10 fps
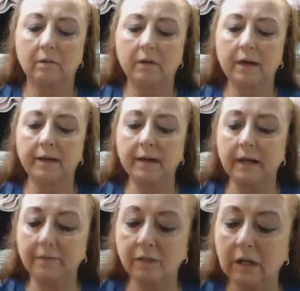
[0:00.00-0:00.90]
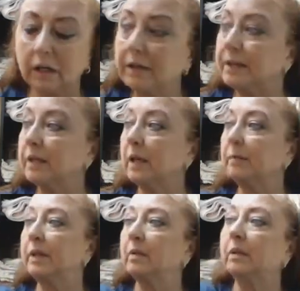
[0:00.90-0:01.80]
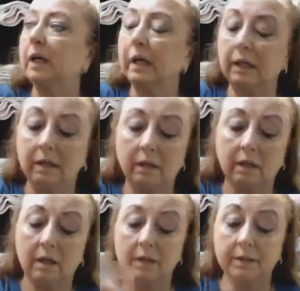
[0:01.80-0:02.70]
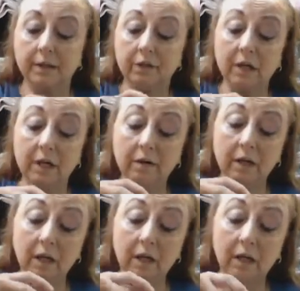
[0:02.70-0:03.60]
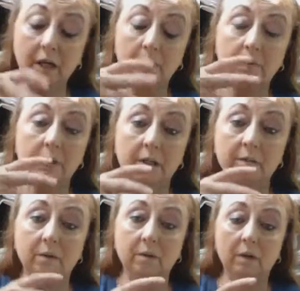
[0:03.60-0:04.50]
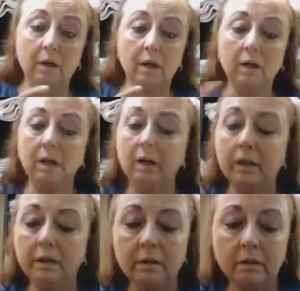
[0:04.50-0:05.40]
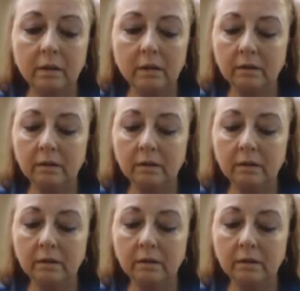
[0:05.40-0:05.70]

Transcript: Not enough, you guys tell me, okay? Say, Sharon, put some more on. No.